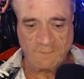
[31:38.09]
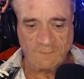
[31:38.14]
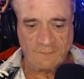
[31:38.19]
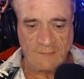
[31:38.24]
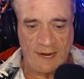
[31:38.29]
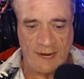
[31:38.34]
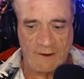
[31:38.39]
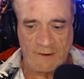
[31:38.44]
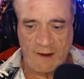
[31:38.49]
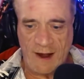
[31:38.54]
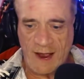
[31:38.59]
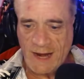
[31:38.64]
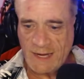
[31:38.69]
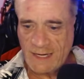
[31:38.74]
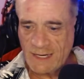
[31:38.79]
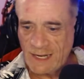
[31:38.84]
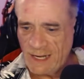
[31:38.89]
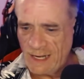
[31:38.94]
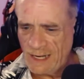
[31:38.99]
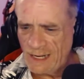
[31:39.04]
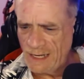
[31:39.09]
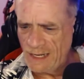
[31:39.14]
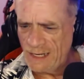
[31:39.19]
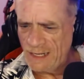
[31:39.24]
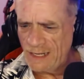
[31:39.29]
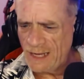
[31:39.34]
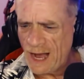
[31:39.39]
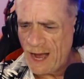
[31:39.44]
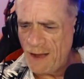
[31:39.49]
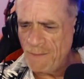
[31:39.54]
All right.
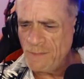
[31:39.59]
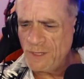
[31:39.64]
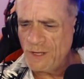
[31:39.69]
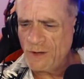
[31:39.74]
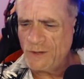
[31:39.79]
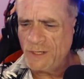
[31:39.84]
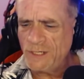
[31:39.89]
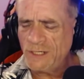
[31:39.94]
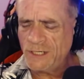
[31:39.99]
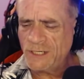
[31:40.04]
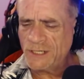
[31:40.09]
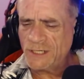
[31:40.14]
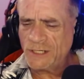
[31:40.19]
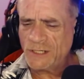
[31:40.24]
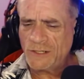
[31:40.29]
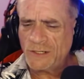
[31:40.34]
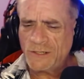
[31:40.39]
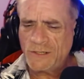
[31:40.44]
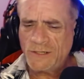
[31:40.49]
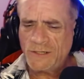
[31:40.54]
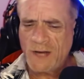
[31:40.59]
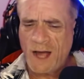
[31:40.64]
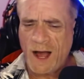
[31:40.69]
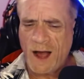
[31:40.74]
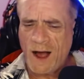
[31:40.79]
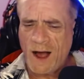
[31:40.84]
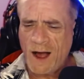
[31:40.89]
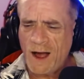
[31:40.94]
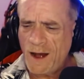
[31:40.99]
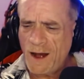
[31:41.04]
I'm going to turn
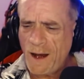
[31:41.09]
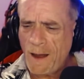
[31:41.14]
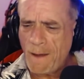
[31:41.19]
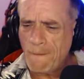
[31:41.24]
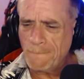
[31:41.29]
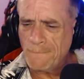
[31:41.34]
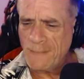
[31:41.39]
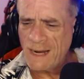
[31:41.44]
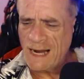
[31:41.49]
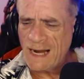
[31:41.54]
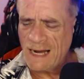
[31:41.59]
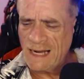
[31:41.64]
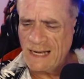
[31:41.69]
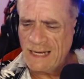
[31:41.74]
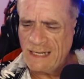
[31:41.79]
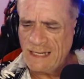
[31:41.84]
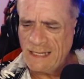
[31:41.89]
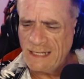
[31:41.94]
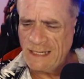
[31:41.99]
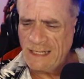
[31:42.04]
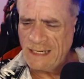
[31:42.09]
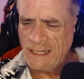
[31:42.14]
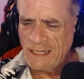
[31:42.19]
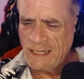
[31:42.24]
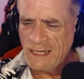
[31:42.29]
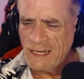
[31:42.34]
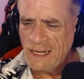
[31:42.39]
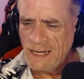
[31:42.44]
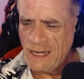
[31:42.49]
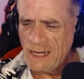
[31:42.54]
on my
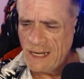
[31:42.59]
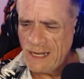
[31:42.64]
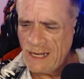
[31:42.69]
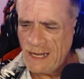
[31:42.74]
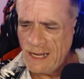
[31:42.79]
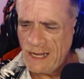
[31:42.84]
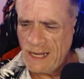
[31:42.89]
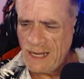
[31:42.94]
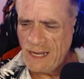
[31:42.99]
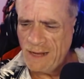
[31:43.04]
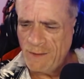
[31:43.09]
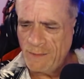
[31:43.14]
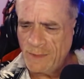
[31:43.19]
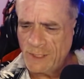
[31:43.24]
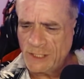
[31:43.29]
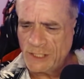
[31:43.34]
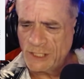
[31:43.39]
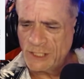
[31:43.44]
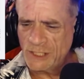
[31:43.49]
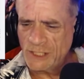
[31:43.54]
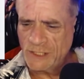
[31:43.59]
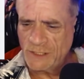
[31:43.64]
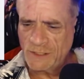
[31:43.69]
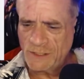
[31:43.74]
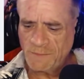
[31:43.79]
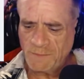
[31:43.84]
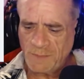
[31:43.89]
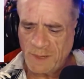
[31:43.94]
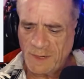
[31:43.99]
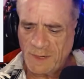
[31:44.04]
image here,
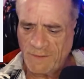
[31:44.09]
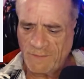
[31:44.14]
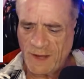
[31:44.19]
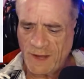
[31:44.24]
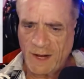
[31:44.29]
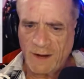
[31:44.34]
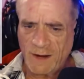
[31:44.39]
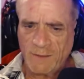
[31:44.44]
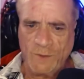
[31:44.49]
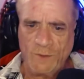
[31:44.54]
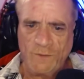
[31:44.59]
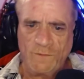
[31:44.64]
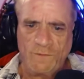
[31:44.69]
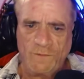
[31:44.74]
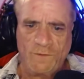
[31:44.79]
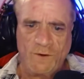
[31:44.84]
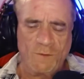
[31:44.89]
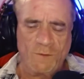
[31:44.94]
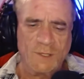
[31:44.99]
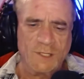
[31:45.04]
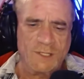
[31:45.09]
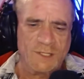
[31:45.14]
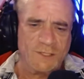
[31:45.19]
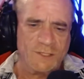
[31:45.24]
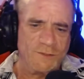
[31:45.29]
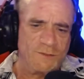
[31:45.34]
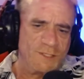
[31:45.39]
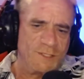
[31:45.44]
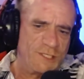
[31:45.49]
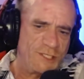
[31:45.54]
but I've got to move forward
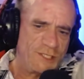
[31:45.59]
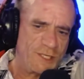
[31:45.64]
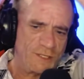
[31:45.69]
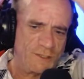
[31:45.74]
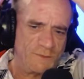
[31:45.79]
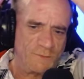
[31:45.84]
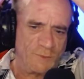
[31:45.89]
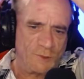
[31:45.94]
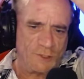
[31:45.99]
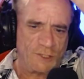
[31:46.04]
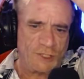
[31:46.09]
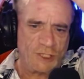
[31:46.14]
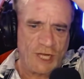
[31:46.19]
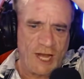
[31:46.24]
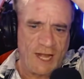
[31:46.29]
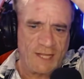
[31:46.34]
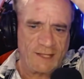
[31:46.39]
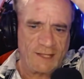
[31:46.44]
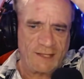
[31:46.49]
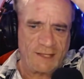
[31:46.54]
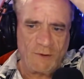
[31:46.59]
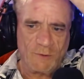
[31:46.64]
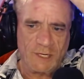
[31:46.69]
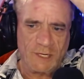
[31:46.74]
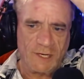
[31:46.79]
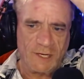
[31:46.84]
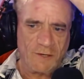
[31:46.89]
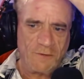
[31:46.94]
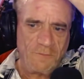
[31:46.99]
to the Jungle Book shot. There we go.